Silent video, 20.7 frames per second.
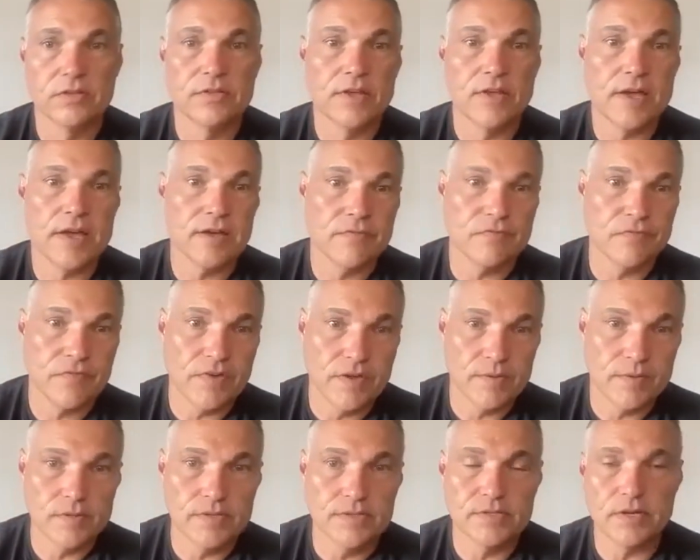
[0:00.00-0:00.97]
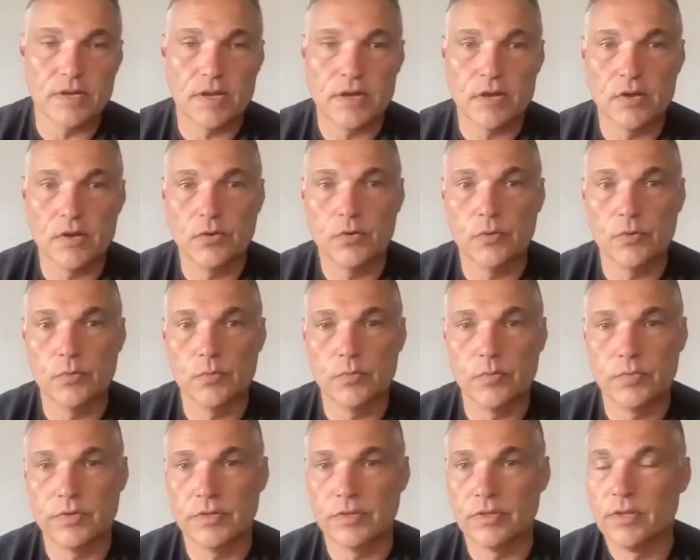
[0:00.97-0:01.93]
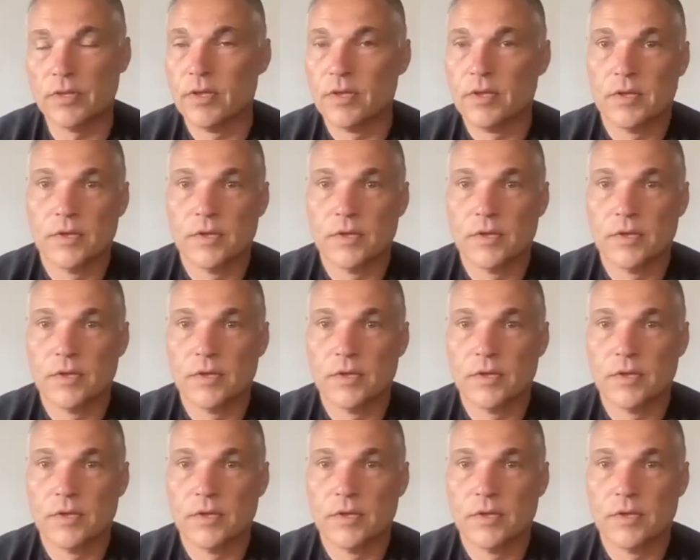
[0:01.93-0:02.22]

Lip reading: And they had families at home and,